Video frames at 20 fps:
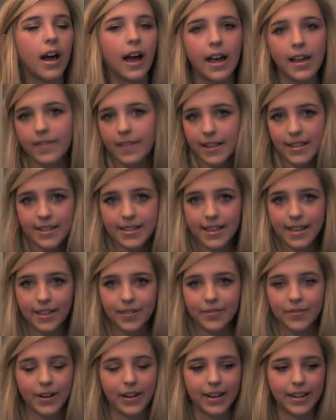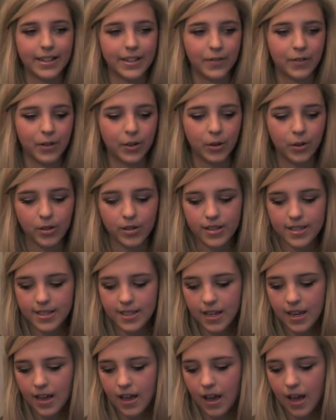That's like very
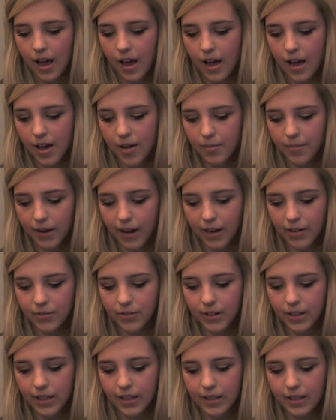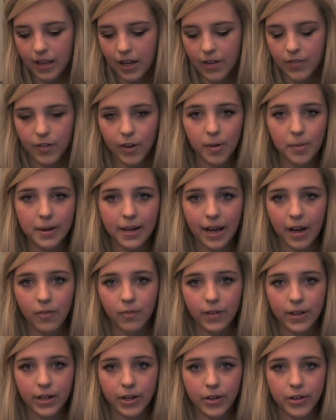difficult. I really love Urban
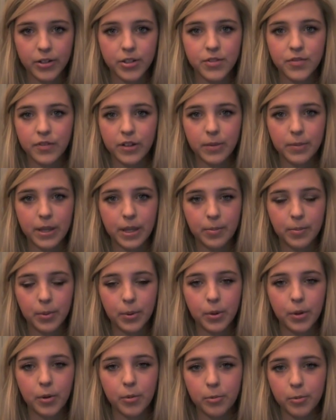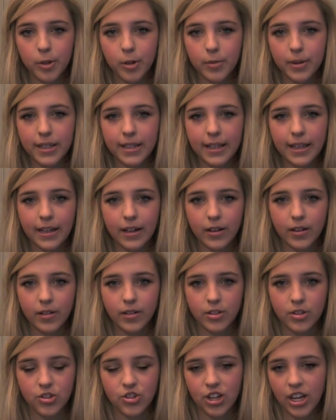Outfitters, Free People,
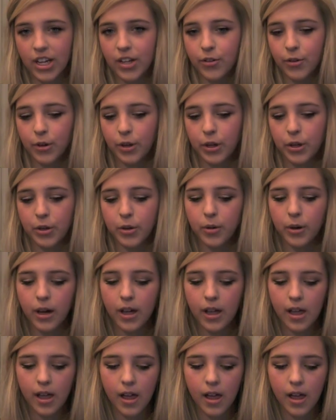Bloomingdale's, J. Crew.